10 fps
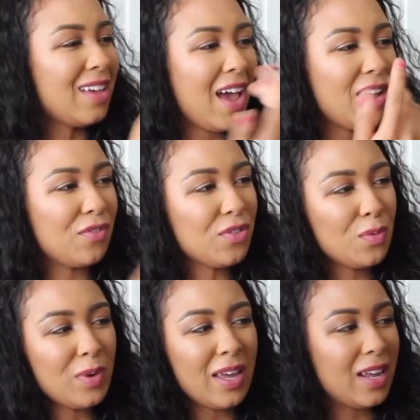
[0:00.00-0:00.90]
again, for the
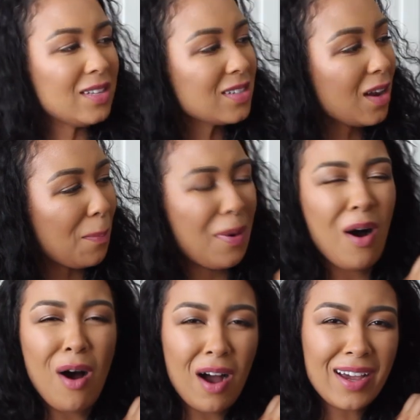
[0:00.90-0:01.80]
win. It's got a
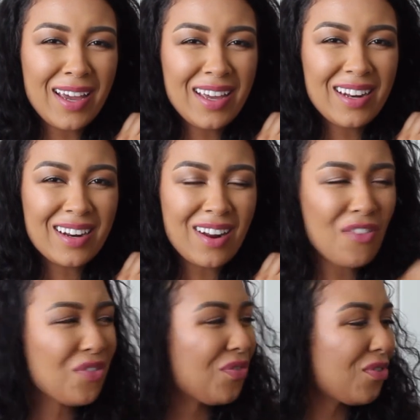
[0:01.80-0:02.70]
pocket
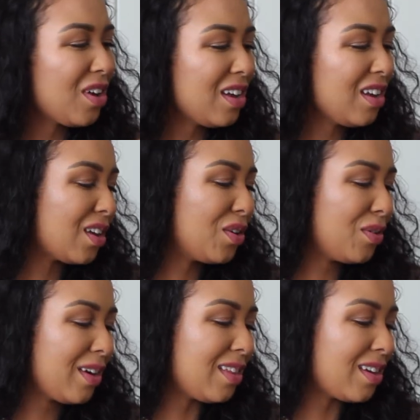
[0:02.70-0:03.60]
on the front. Like, who
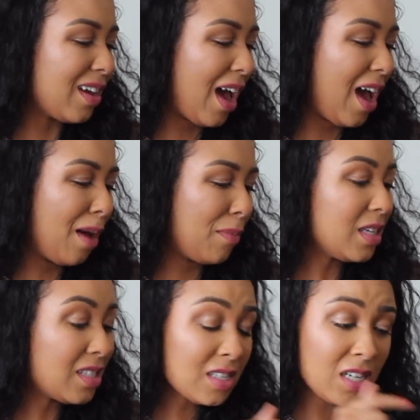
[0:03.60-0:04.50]
do I think I am?
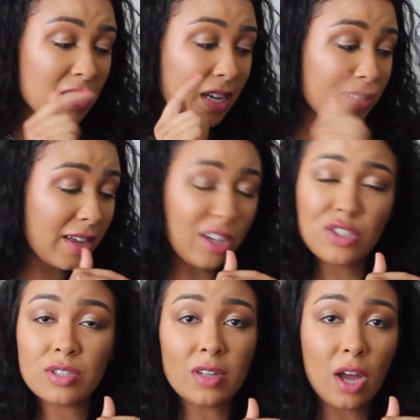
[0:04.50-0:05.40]
This is in a size
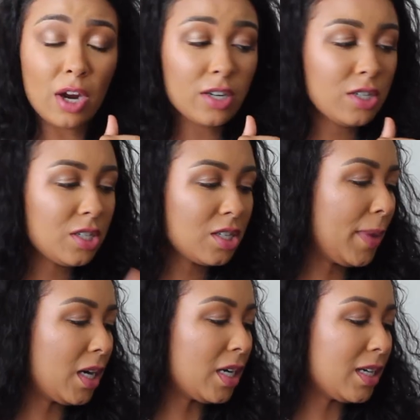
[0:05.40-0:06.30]
extra large,
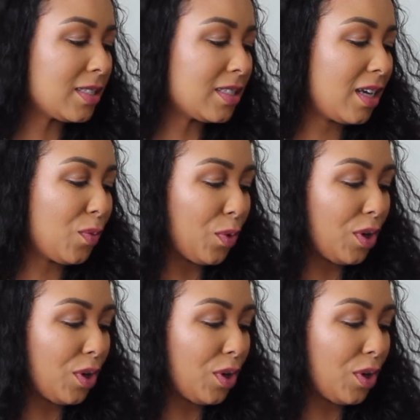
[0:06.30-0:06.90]
but it